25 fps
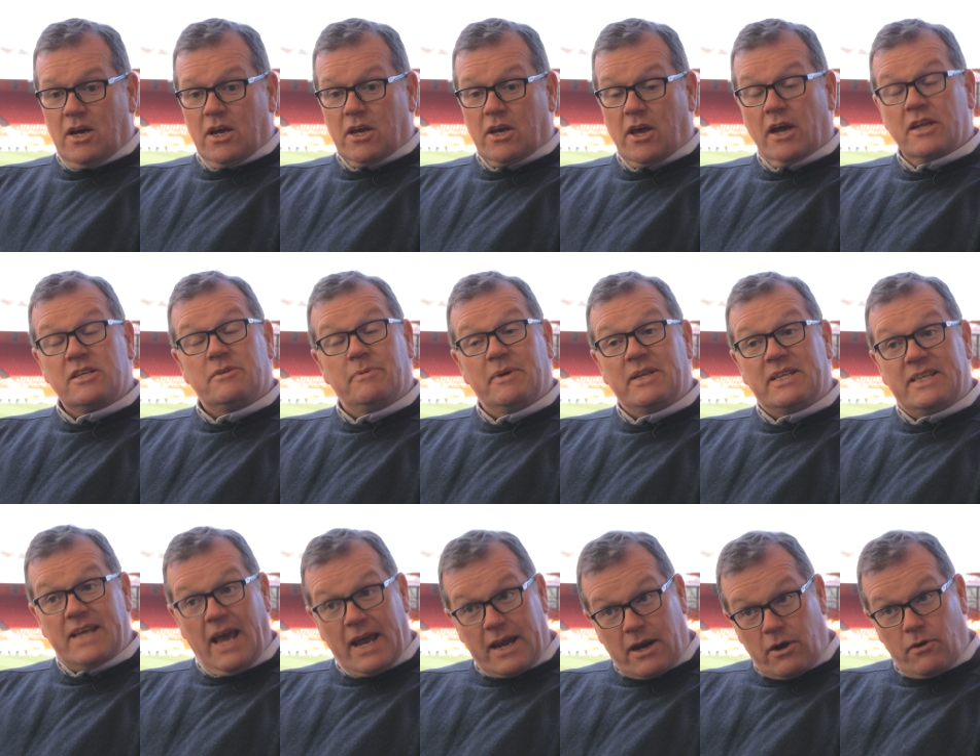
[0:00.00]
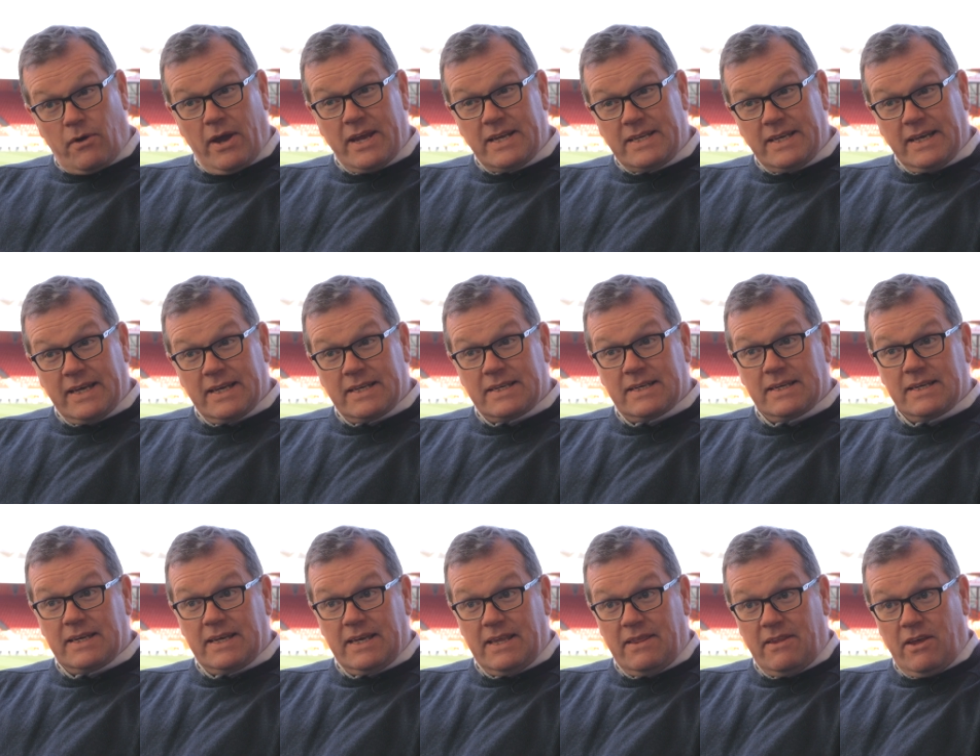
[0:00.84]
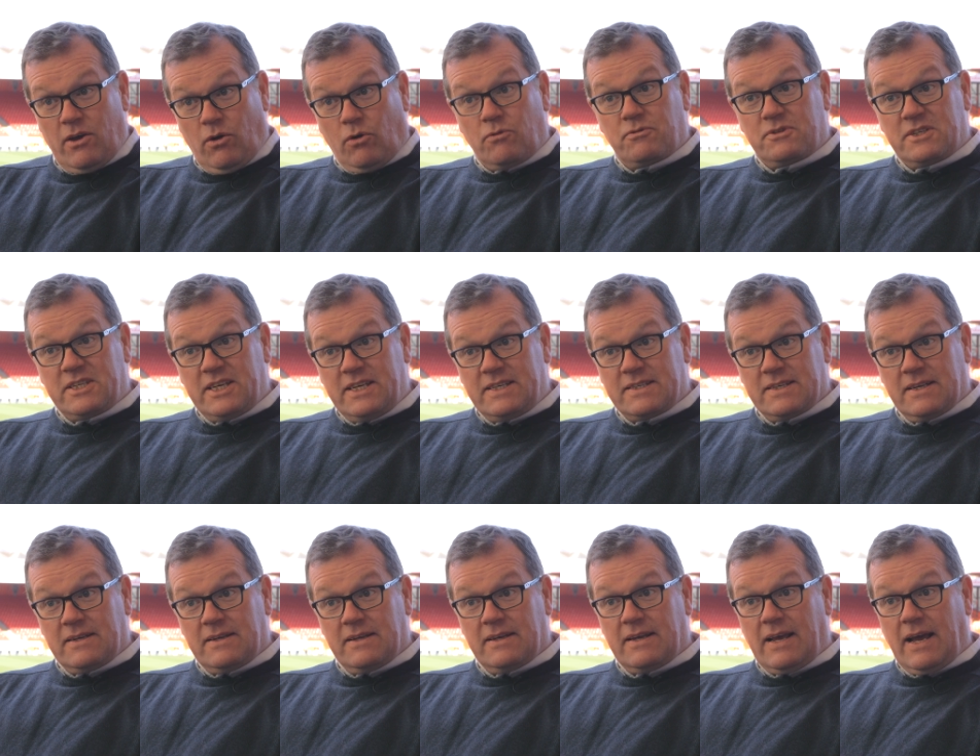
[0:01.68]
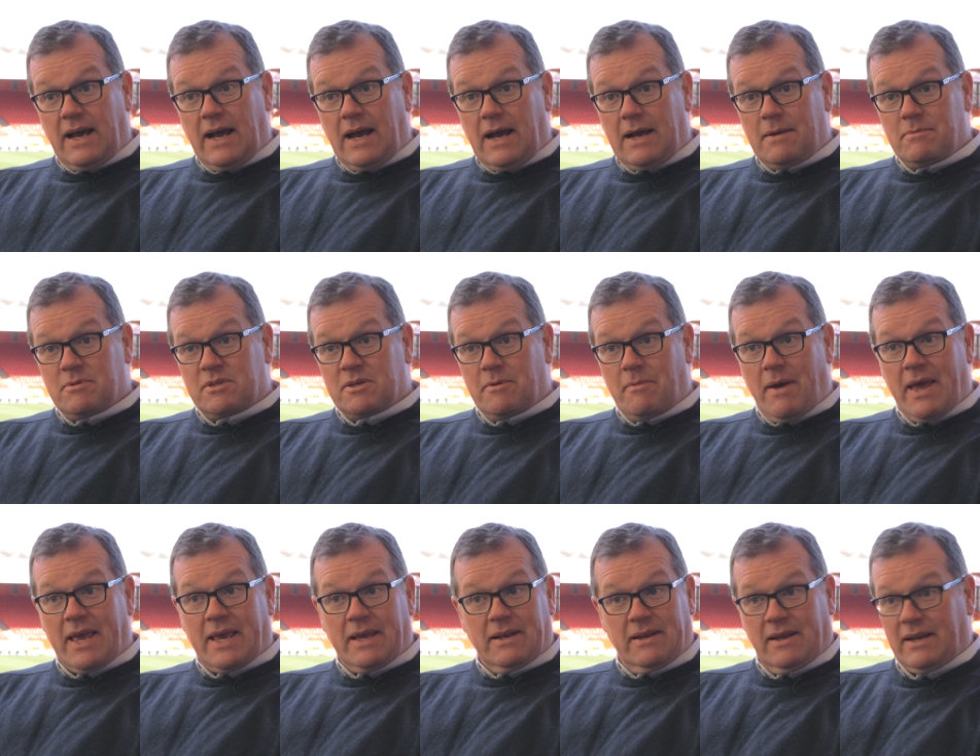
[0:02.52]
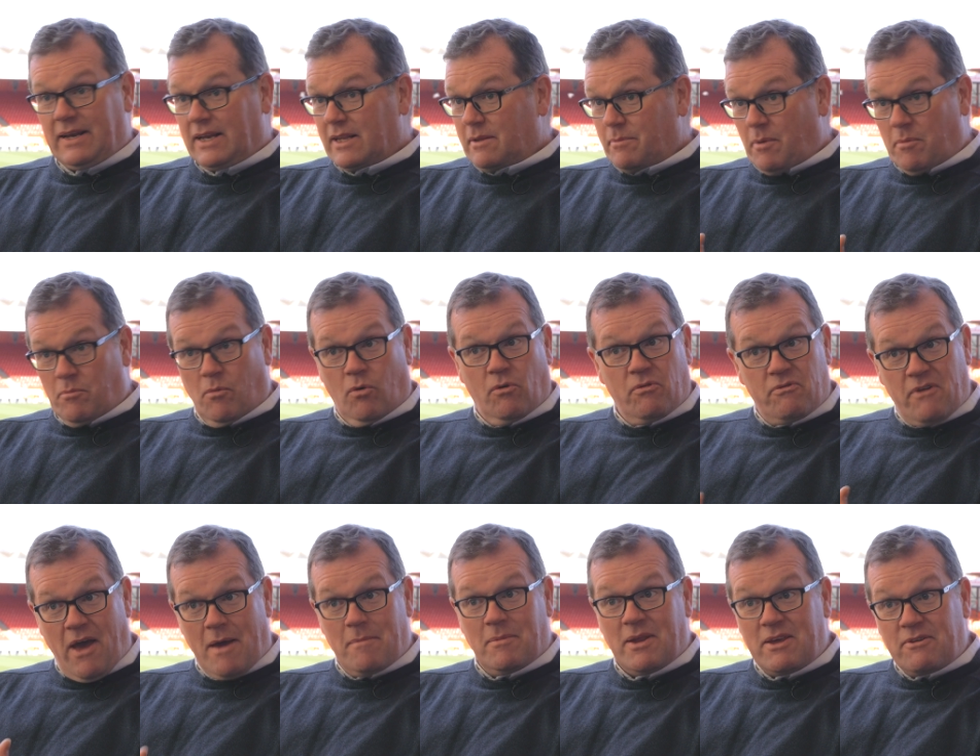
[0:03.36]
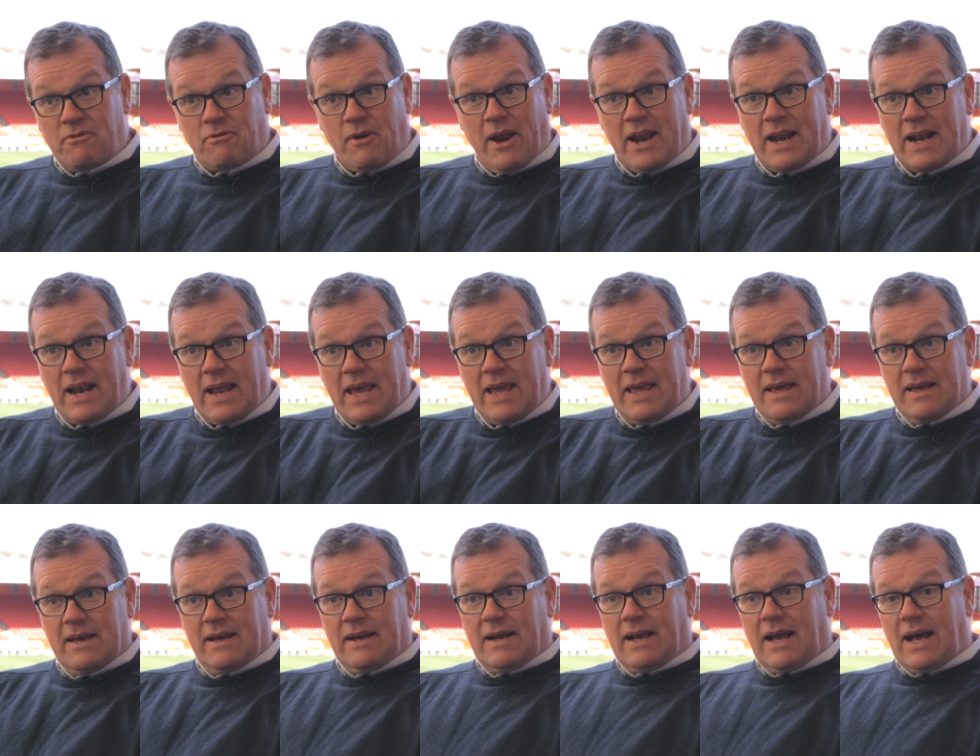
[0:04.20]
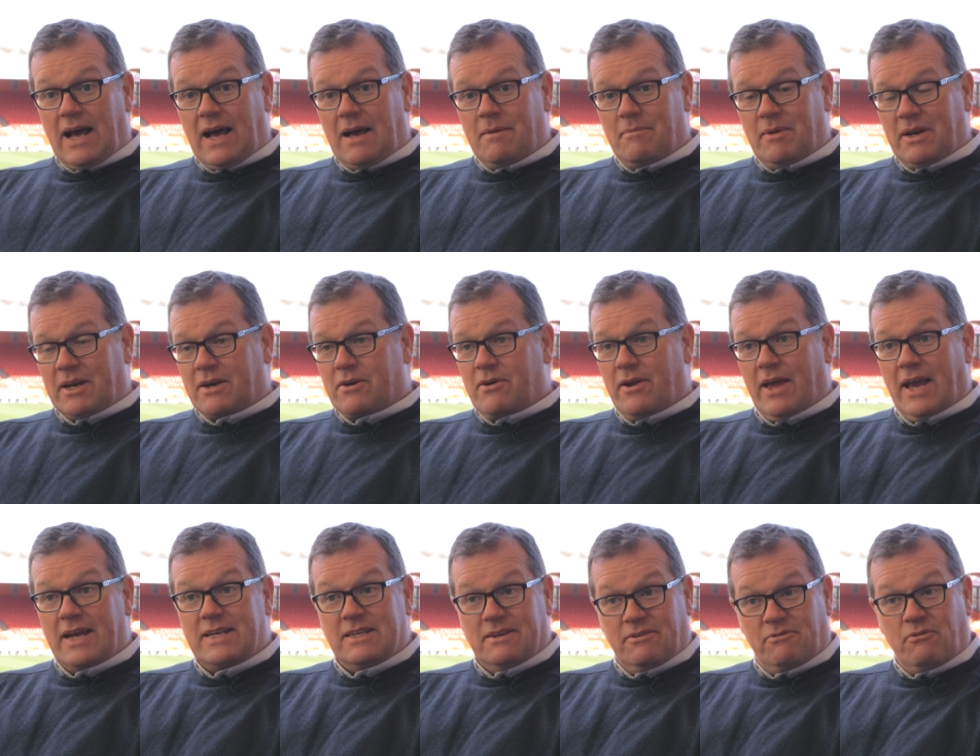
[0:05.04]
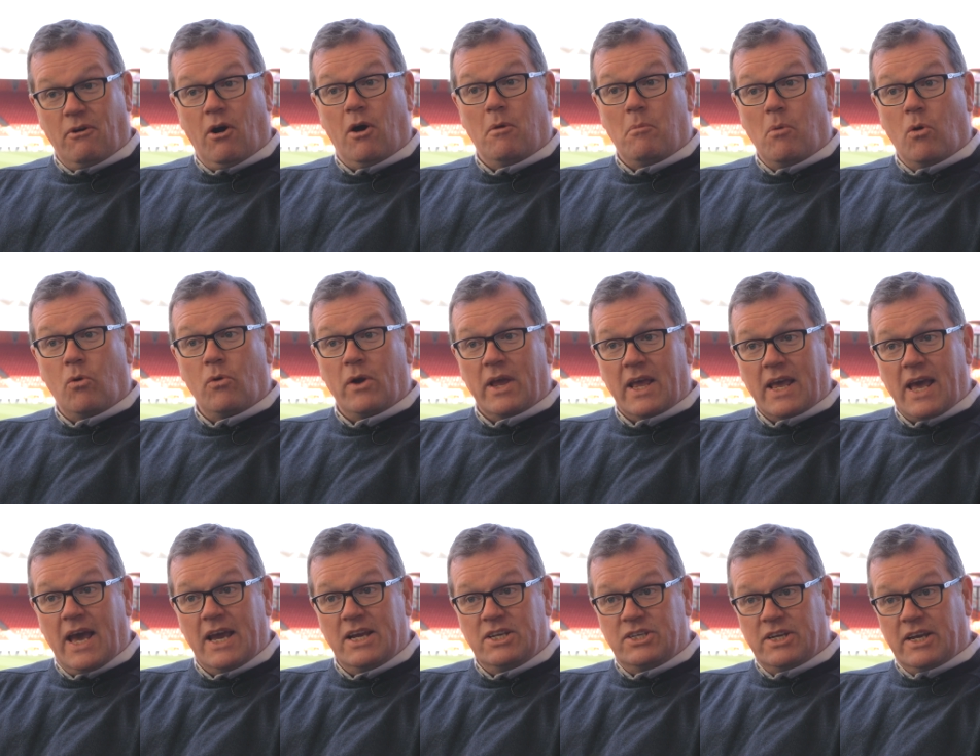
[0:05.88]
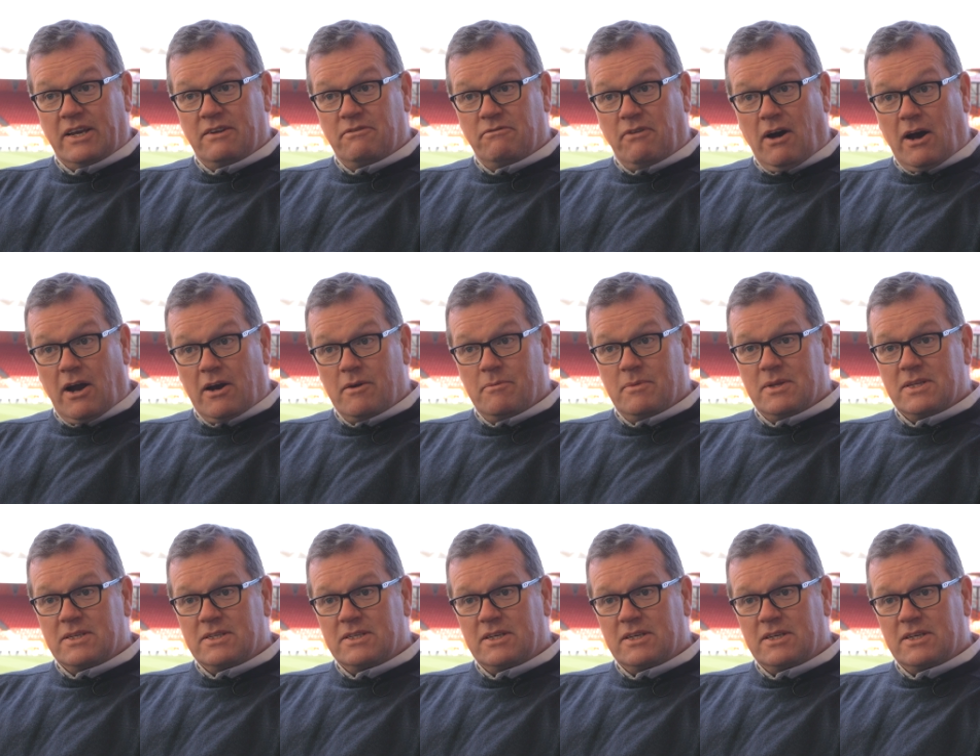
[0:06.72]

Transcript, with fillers: going to be decorating it in the off season um, to make it a little bit more family friendly um, and create a far more engaging environment.